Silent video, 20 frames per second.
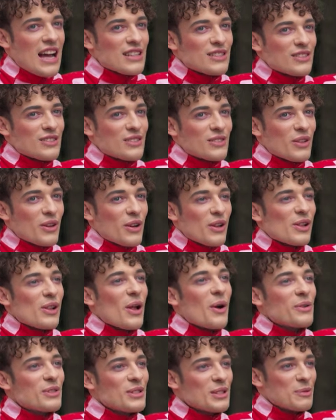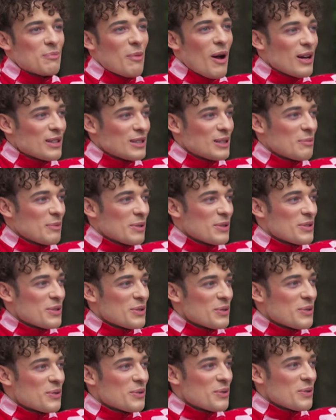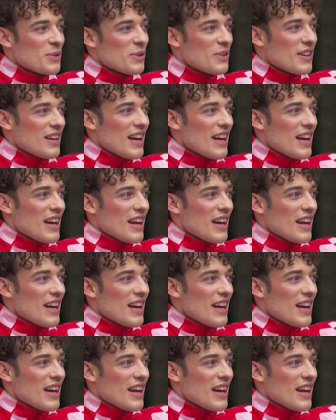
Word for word: as close as possible to